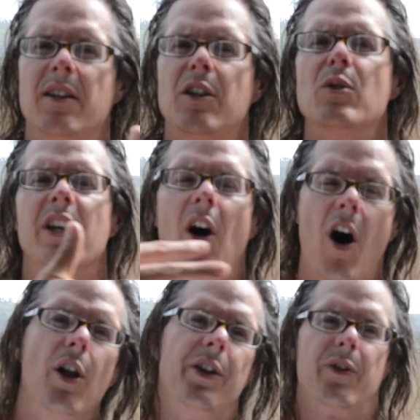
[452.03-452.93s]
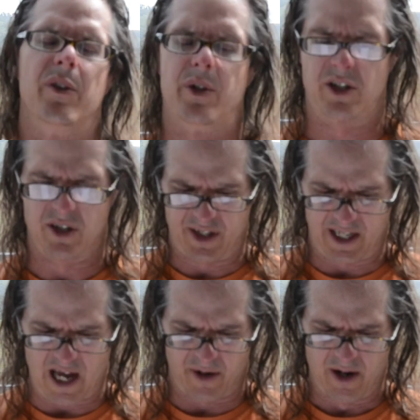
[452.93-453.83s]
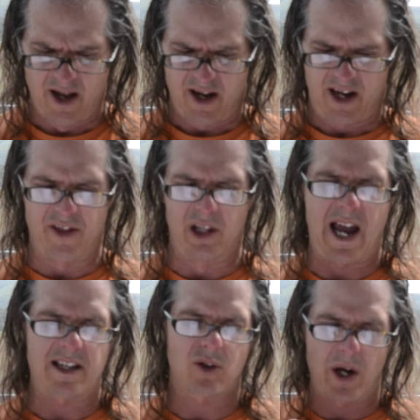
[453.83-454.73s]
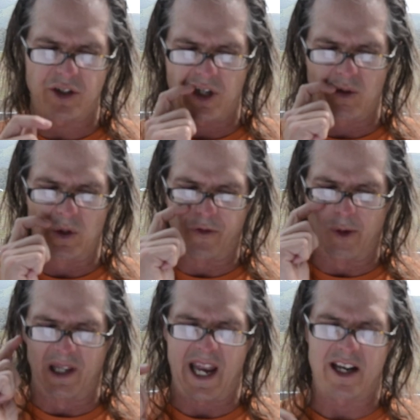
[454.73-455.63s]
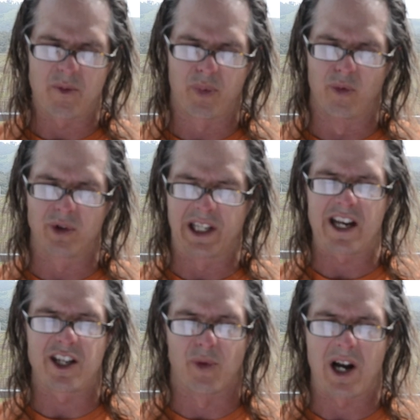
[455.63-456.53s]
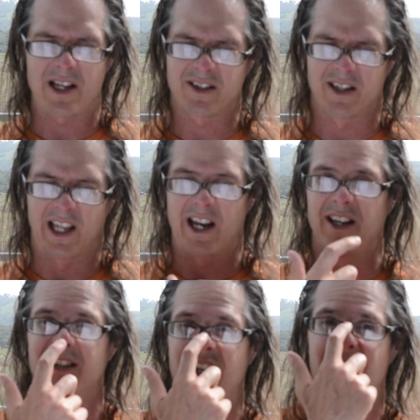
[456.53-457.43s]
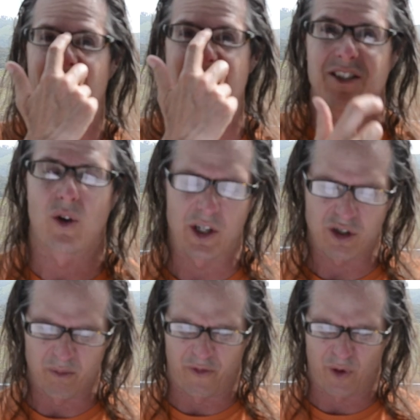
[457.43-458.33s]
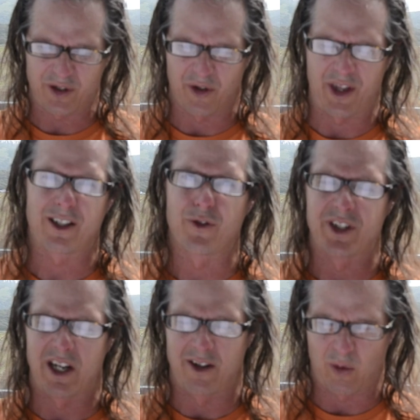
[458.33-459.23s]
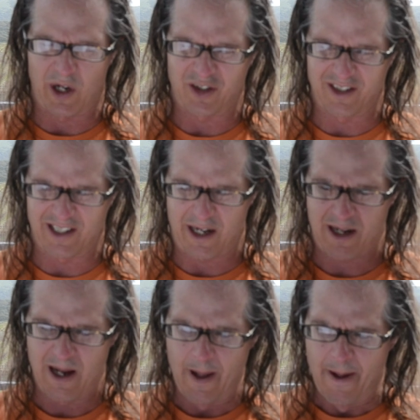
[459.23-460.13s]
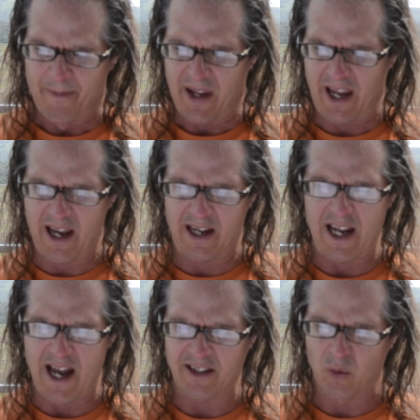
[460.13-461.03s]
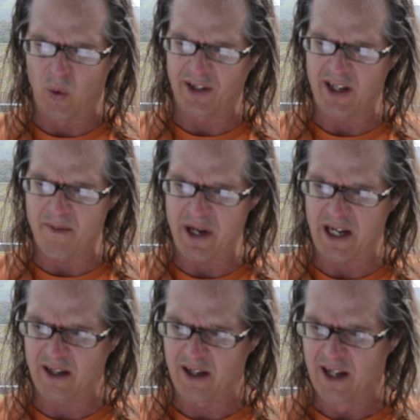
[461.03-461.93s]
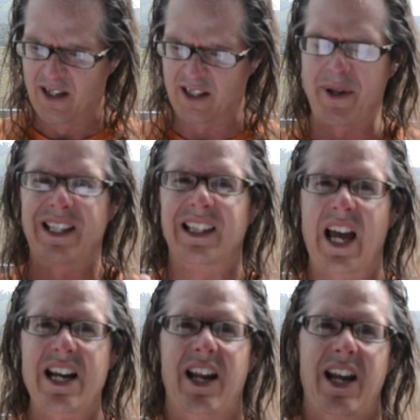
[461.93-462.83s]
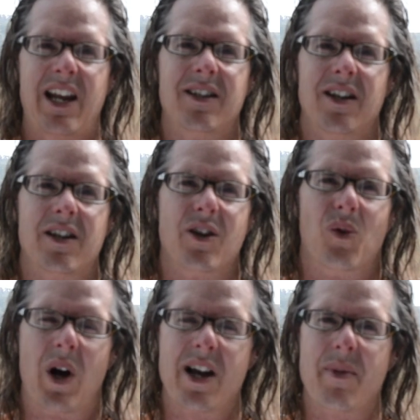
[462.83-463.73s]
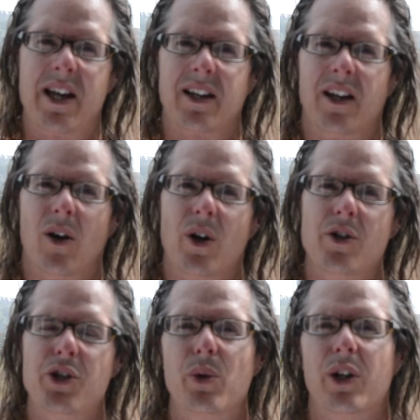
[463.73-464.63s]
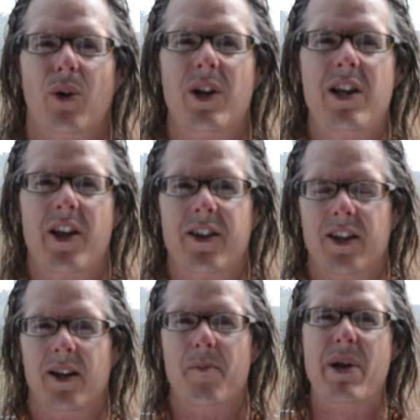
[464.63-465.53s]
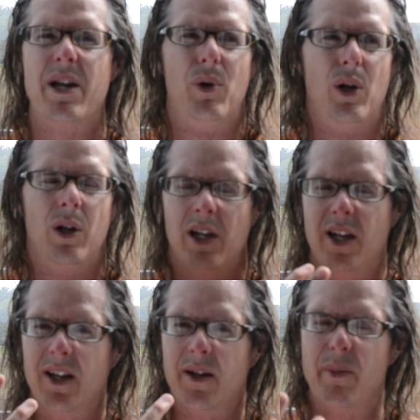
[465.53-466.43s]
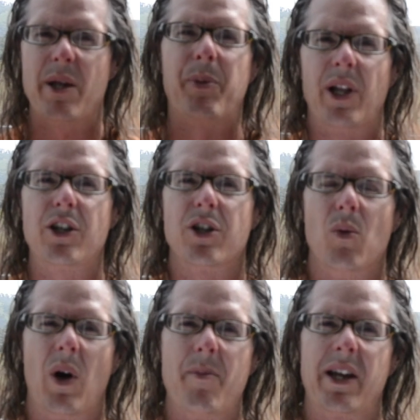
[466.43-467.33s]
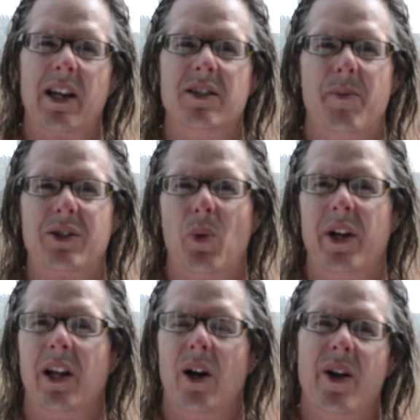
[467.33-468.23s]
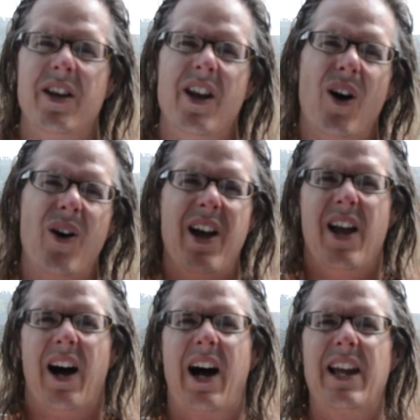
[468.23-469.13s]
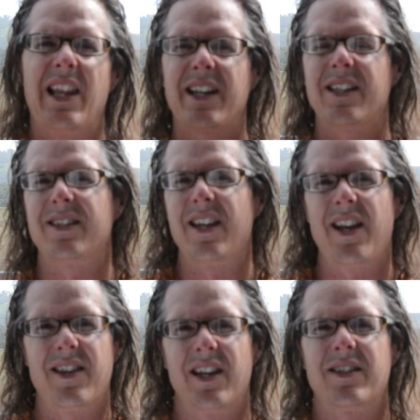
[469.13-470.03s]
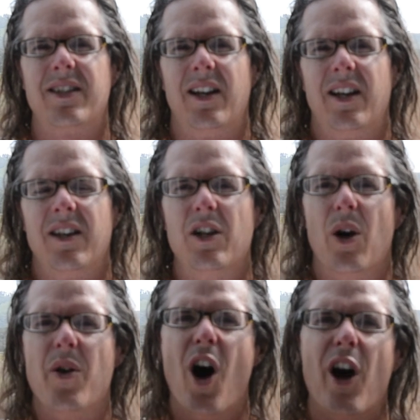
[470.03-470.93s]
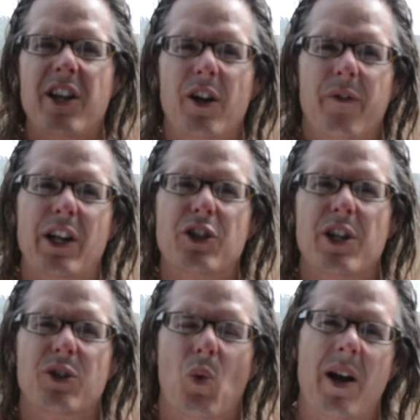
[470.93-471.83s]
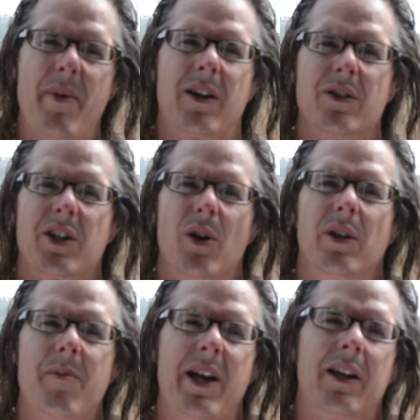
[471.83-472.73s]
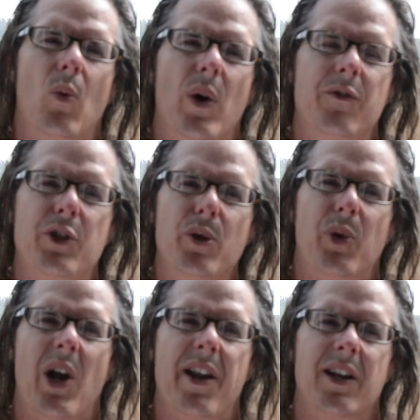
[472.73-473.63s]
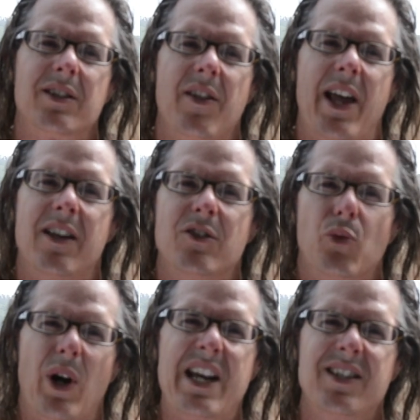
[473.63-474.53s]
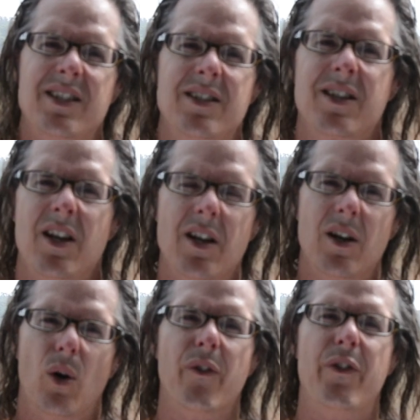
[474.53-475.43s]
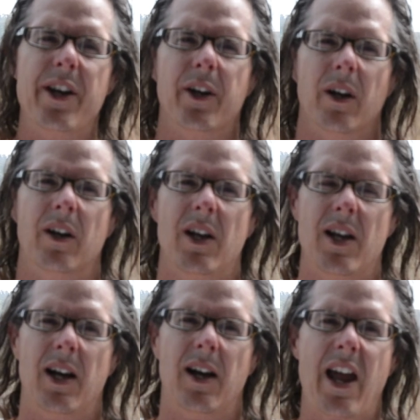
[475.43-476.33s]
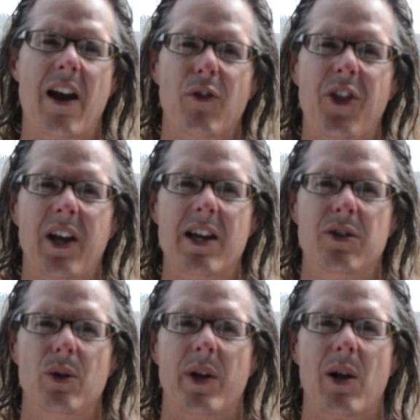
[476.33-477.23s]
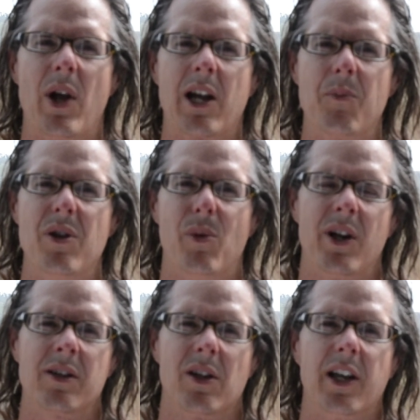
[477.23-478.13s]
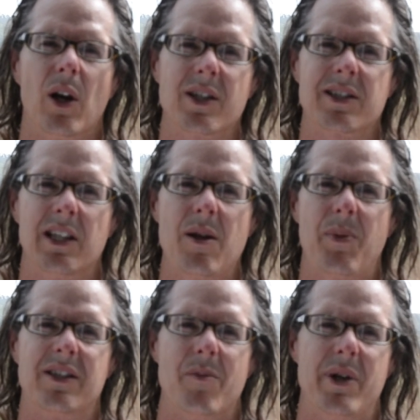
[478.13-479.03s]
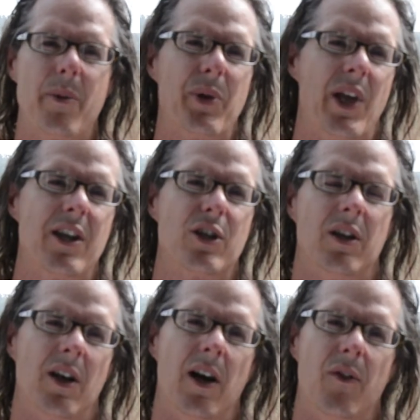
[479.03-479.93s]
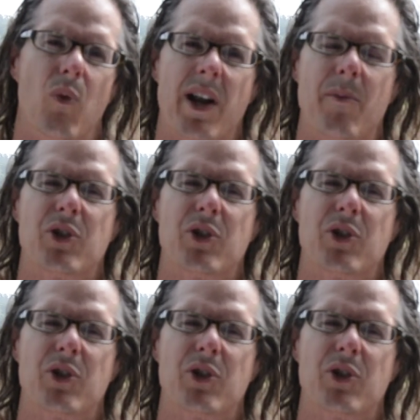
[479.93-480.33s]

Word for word: using all different regions together. And the last question was from Lannon Rust, and Lannon asked a question before, so thanks for sending the questions, Lannon. And he asked, what does it mean to be light-handed in your winemaking? Or do you agree that the minimal manipulation in winemaking is the best way to go? And no, I like to say that non-interventionist winemakers can only make one of two products, and that is raisins or vinegar. Everything I do when I wake up in the morning till I go to sleep is a manipulation of what I'm